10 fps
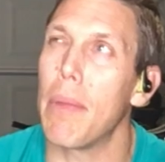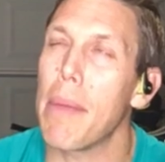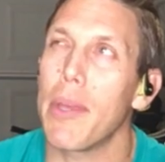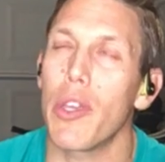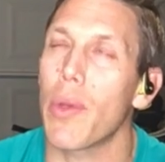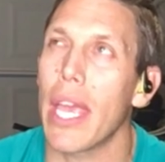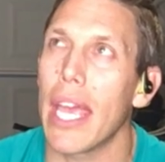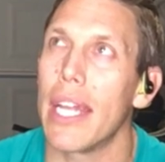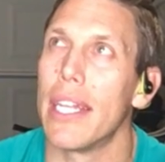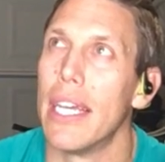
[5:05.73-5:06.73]
but maybe you
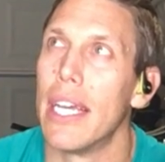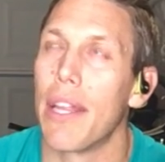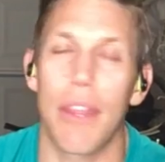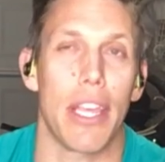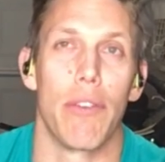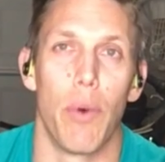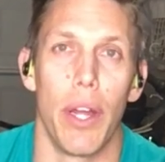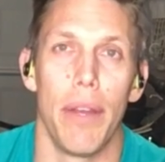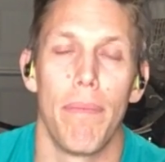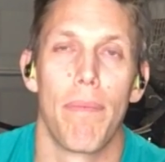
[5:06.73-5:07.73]
can think of
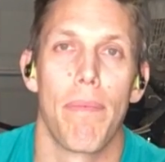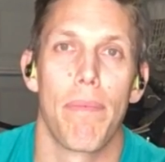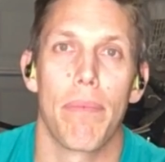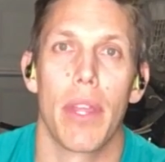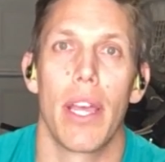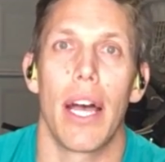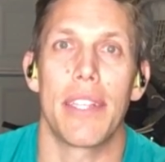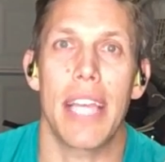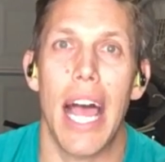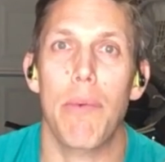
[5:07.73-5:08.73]
one,
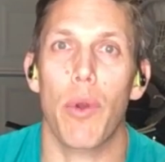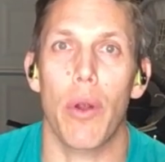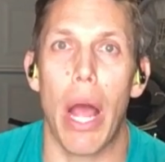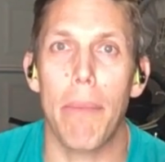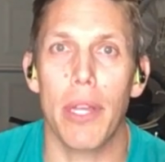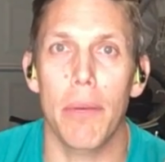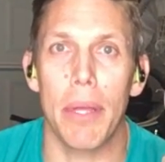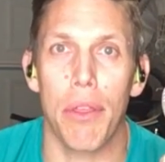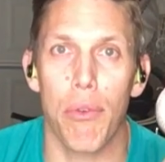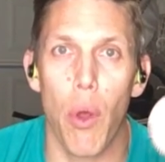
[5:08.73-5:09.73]
a time where I'm going
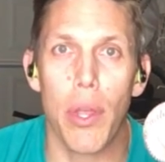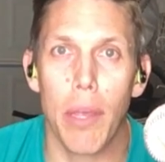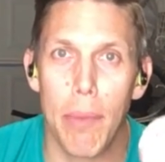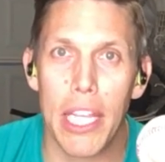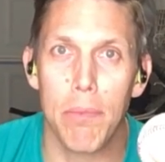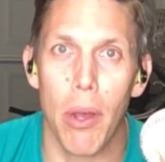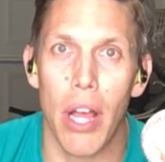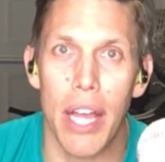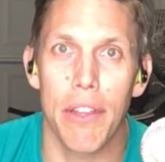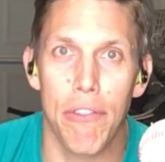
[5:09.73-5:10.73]
to be throwing a
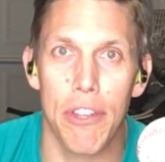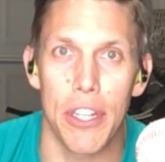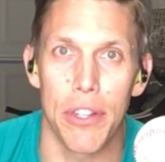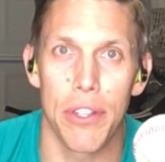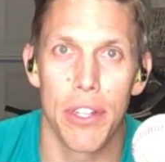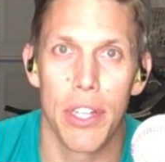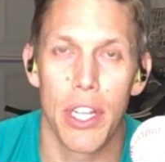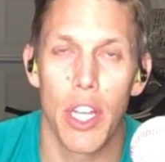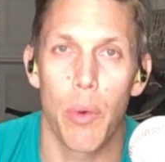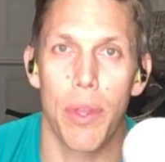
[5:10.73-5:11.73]
baseball on the field
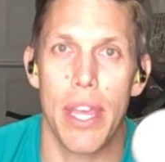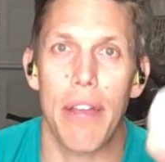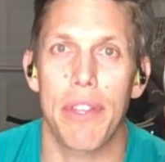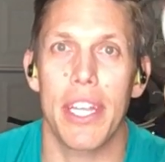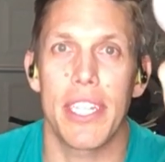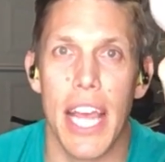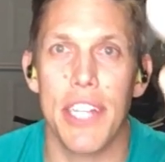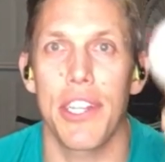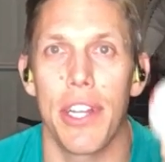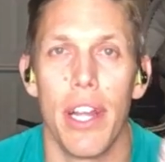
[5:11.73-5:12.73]
without the
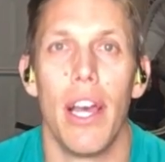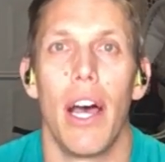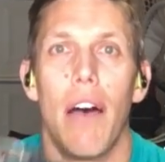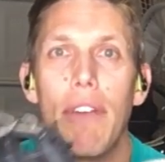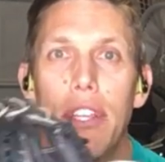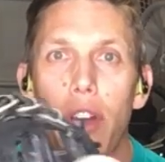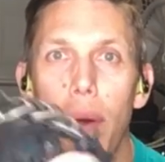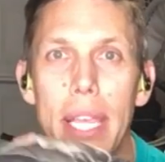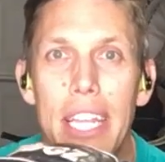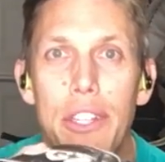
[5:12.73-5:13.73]
intention of it
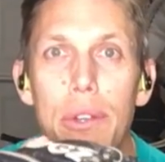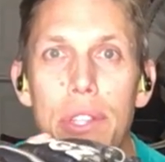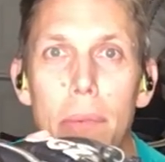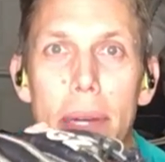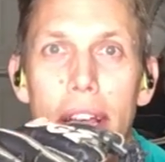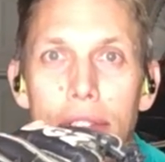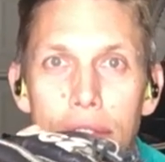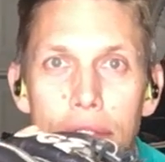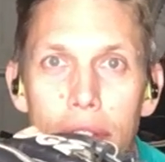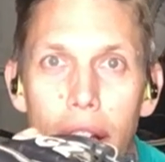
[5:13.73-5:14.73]
going into somebody
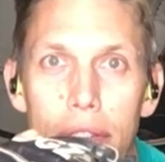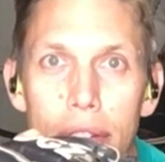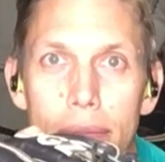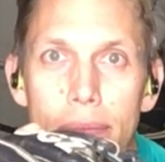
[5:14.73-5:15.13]
else's glove.